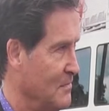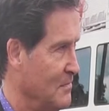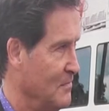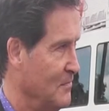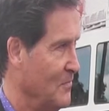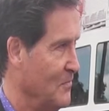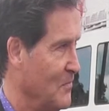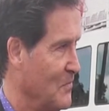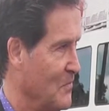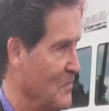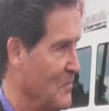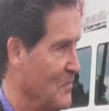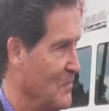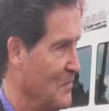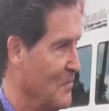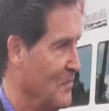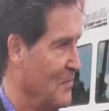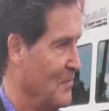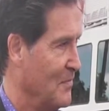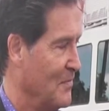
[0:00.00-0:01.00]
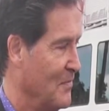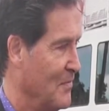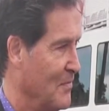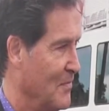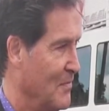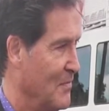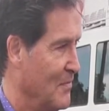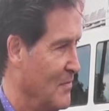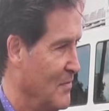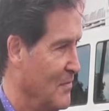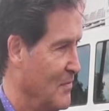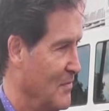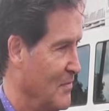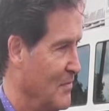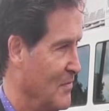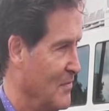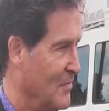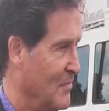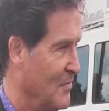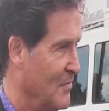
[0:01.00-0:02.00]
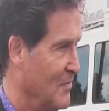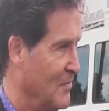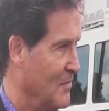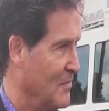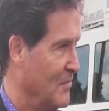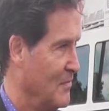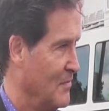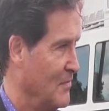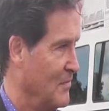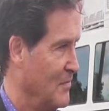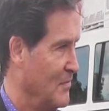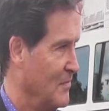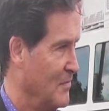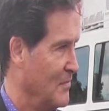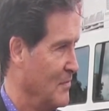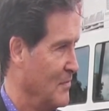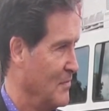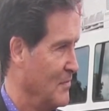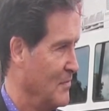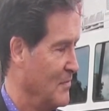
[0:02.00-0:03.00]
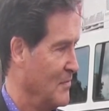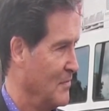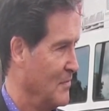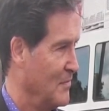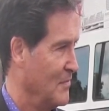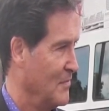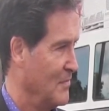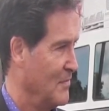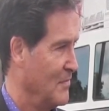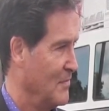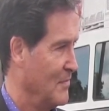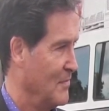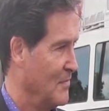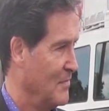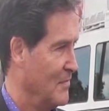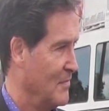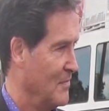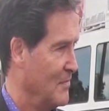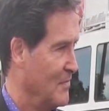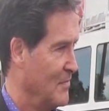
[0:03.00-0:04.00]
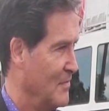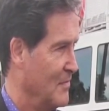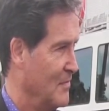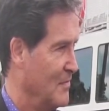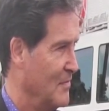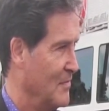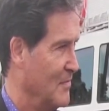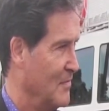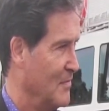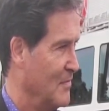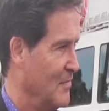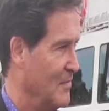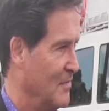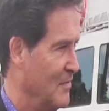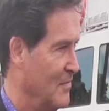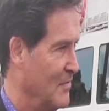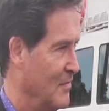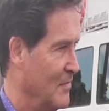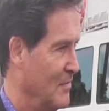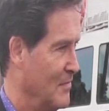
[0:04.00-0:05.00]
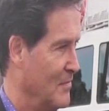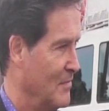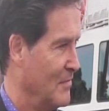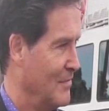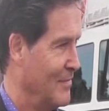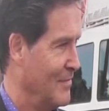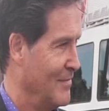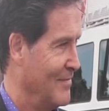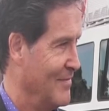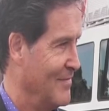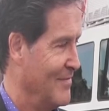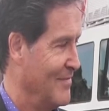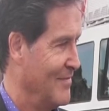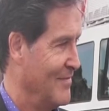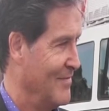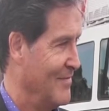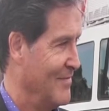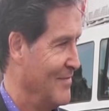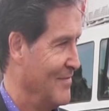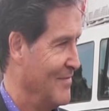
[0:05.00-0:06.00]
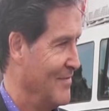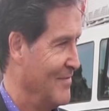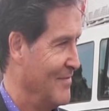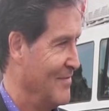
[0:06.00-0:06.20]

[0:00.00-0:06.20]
[no speech]